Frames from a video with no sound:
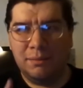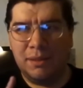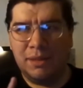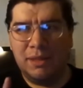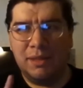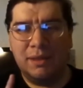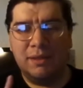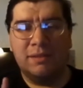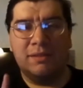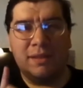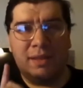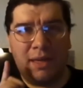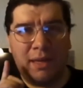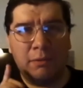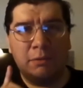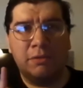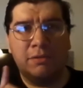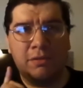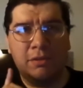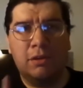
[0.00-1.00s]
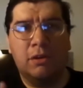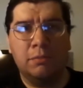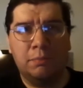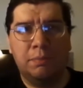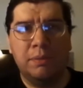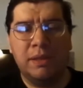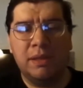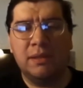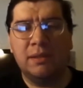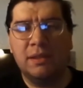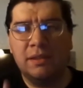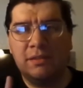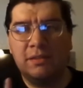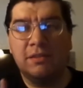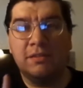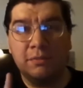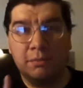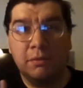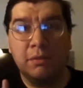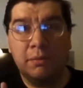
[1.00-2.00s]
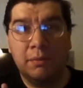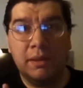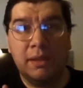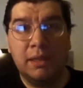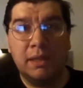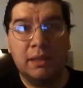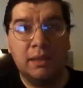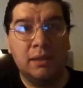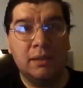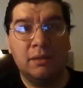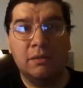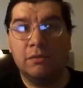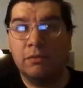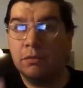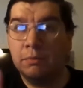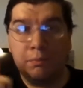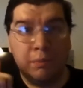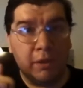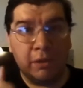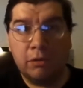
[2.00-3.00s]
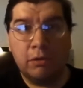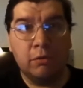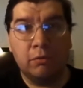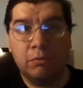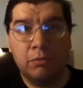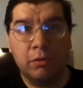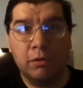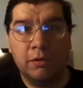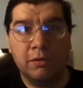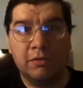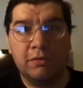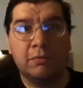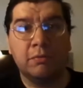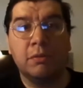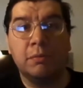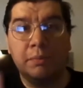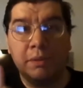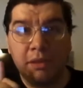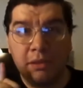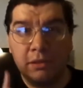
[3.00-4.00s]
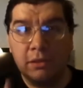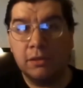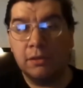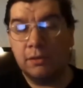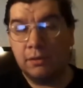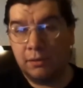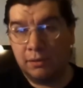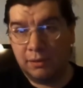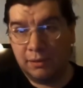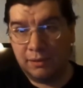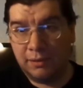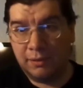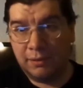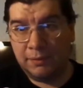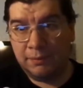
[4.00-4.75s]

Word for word: Because I was hoping that this movie, for better or worse, will be good.